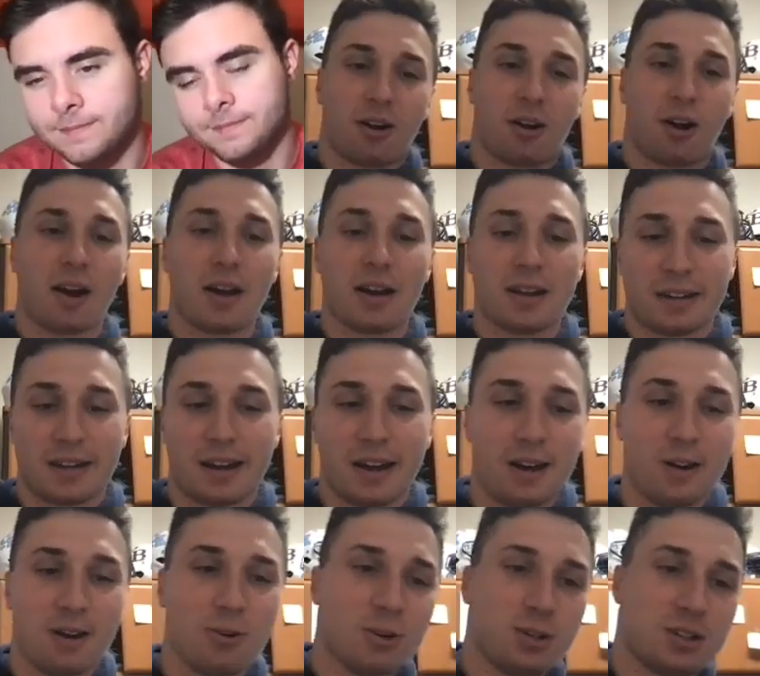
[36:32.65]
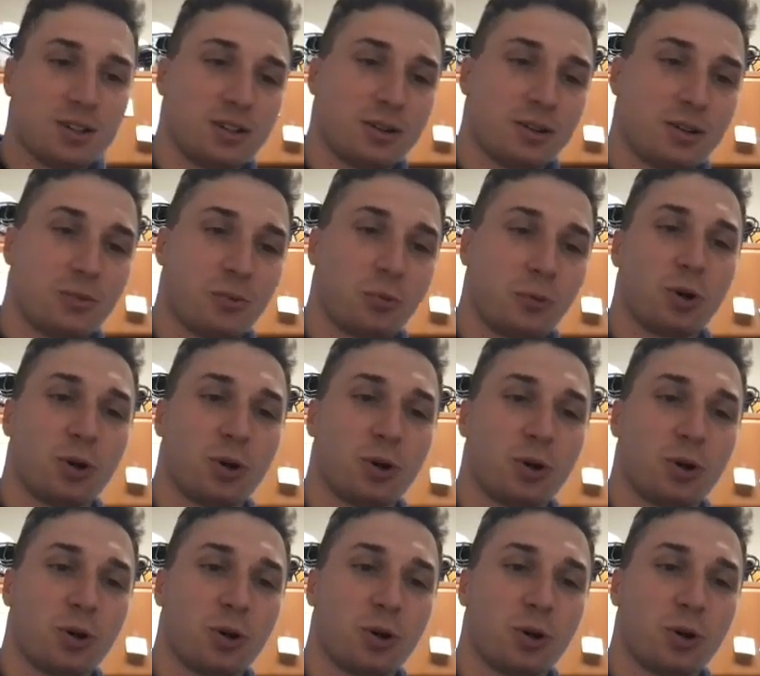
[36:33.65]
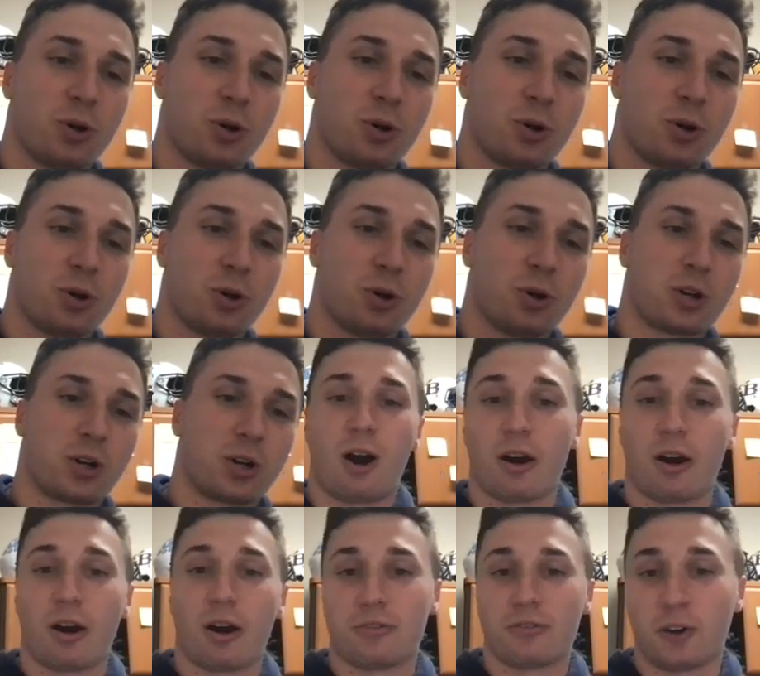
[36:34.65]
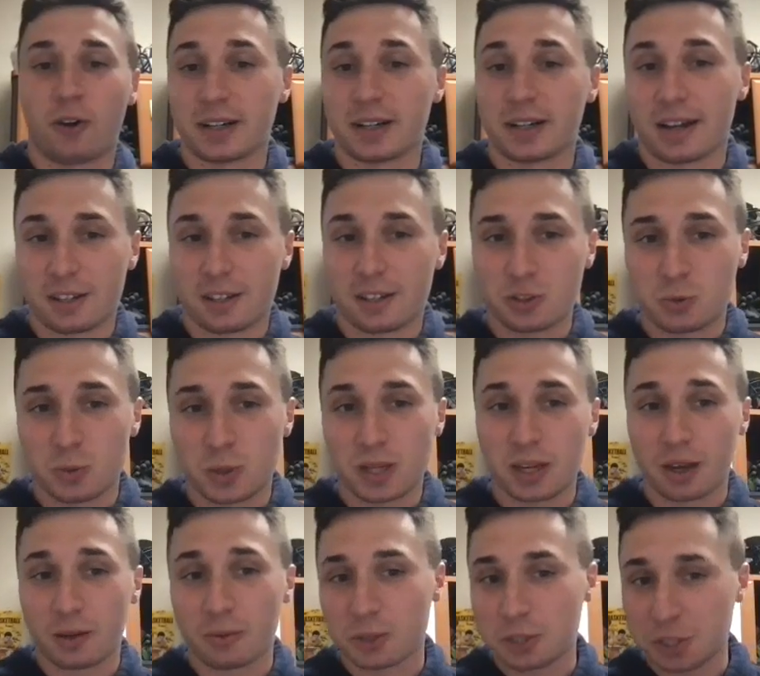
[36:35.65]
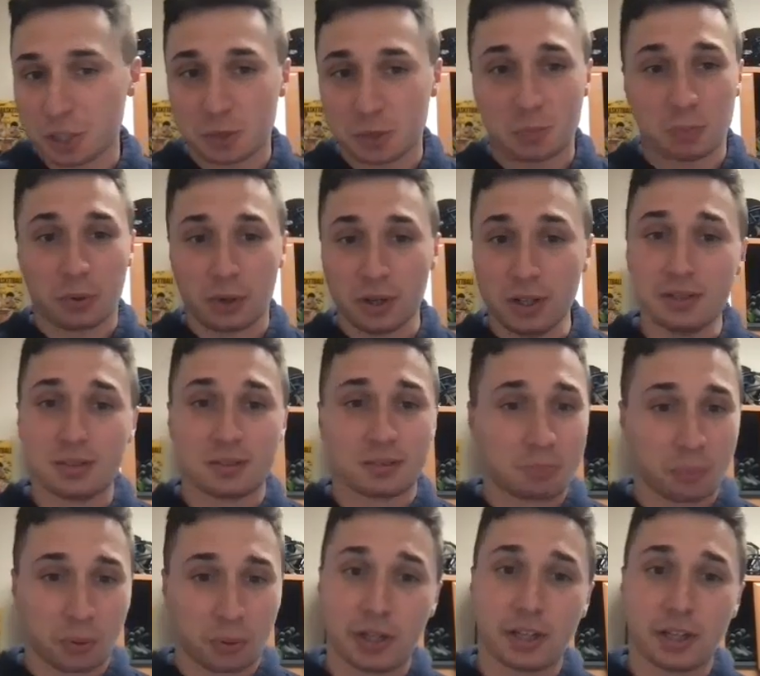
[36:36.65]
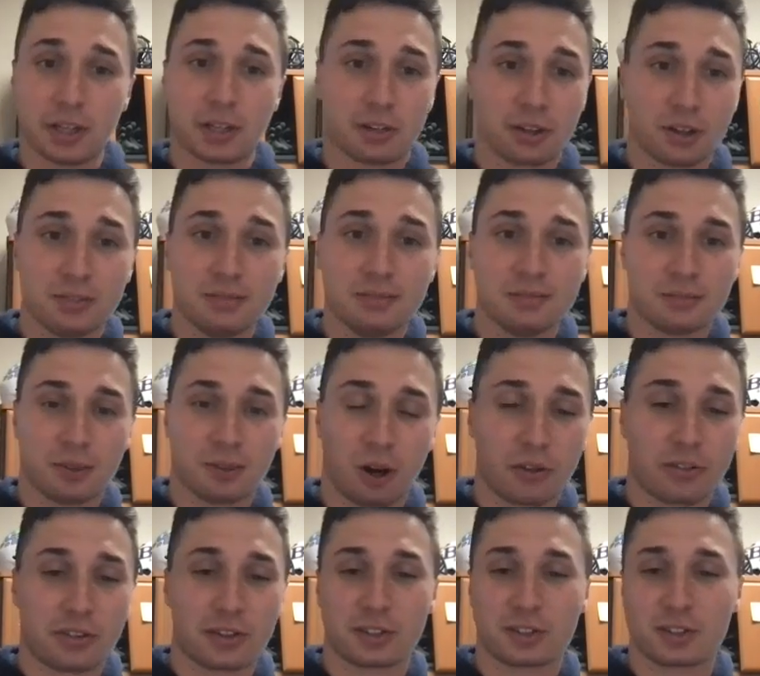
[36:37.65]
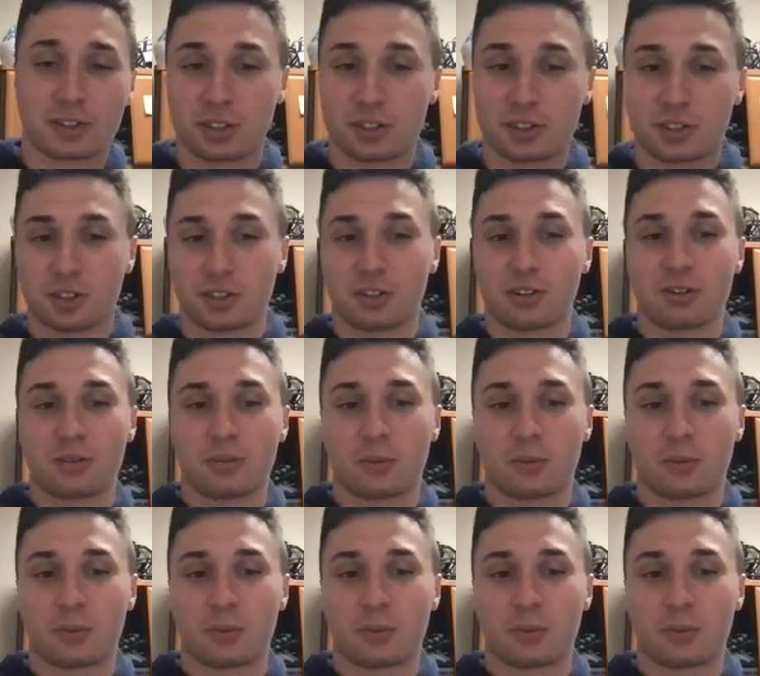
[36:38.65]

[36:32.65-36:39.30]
All right, now we'll get into our fight night this weekend, which is pretty good, all things considered.